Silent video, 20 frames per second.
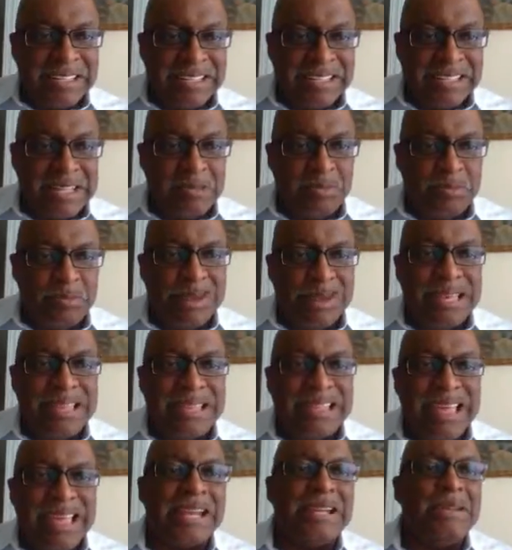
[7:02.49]
being that
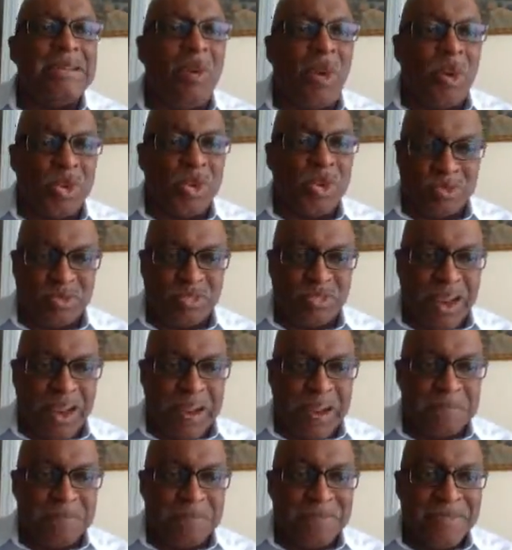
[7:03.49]
emulsifier,
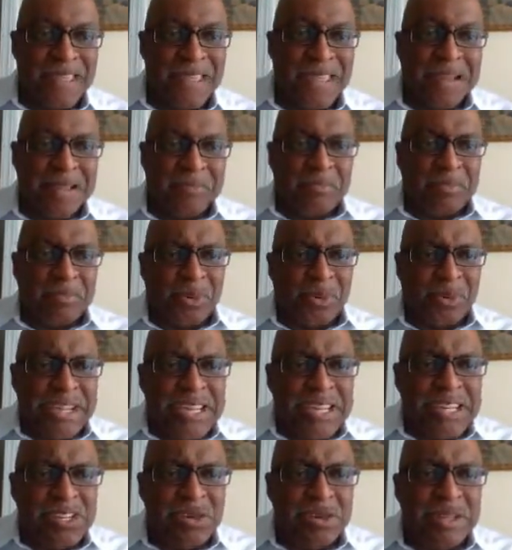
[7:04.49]
bringing you
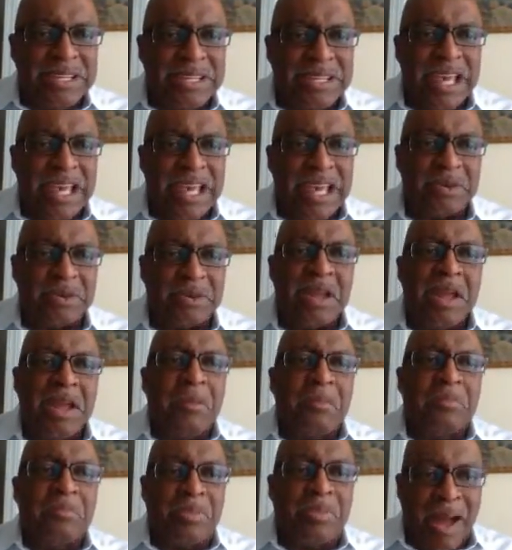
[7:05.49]
together,
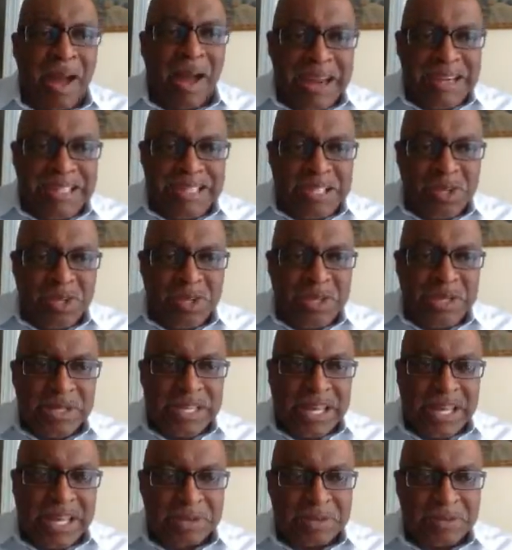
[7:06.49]
binding you
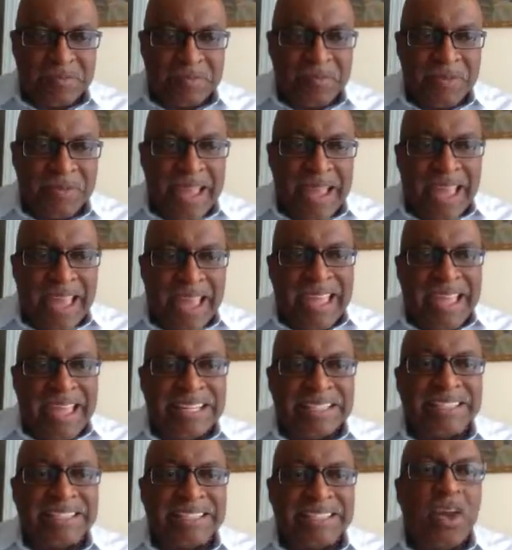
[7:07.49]
together.
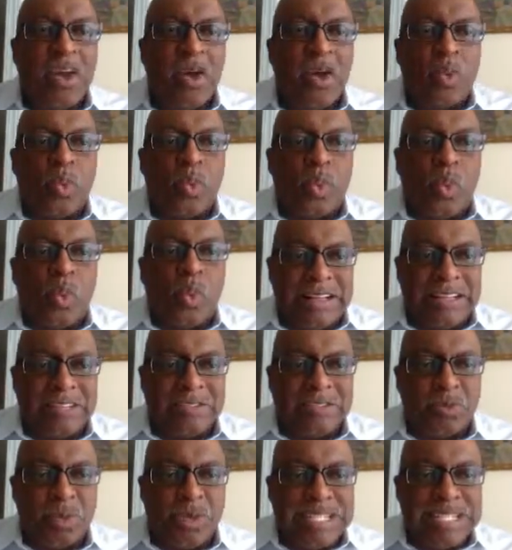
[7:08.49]
And what we
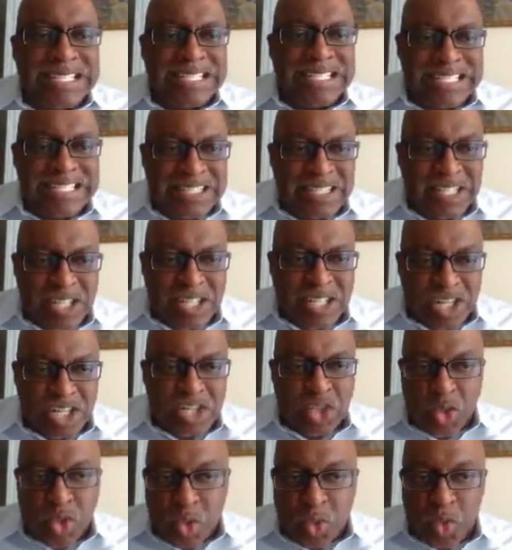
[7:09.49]
needed to
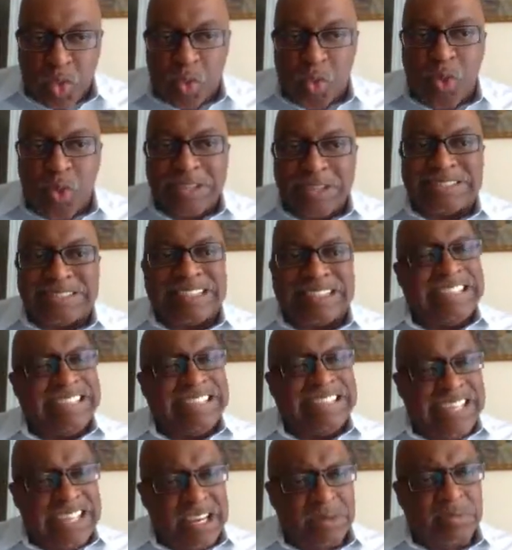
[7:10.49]
do was to
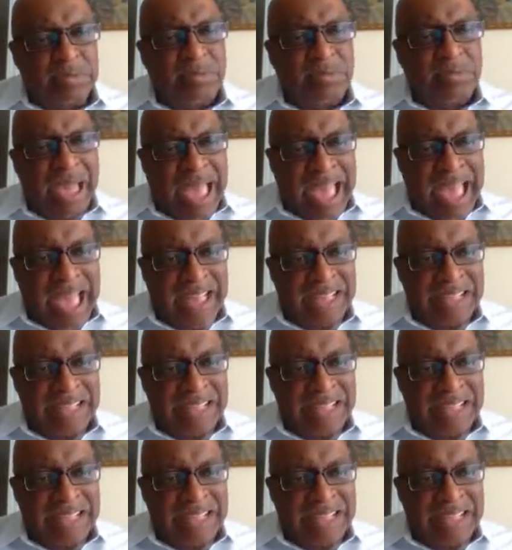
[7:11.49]
get back